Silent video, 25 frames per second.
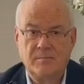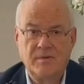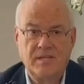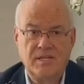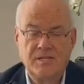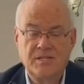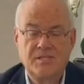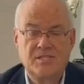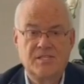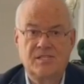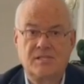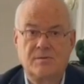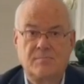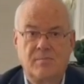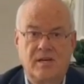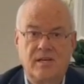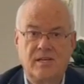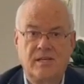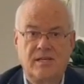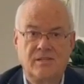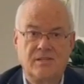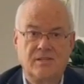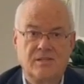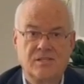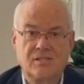means to
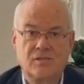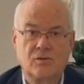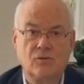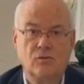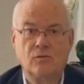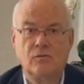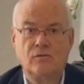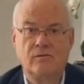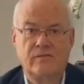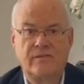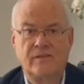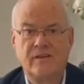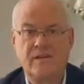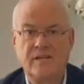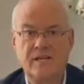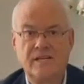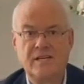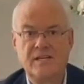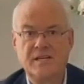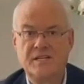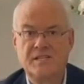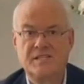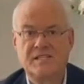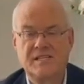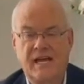pay the school
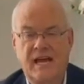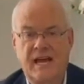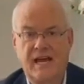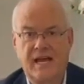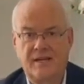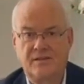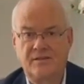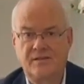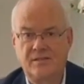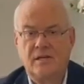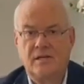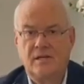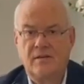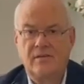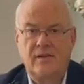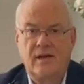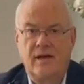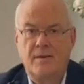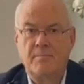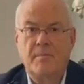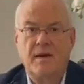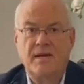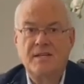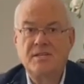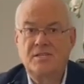fees and
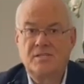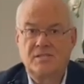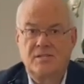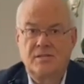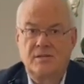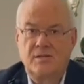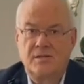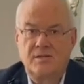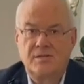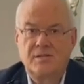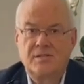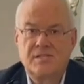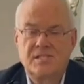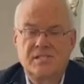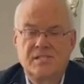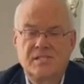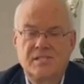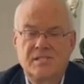their maintenance,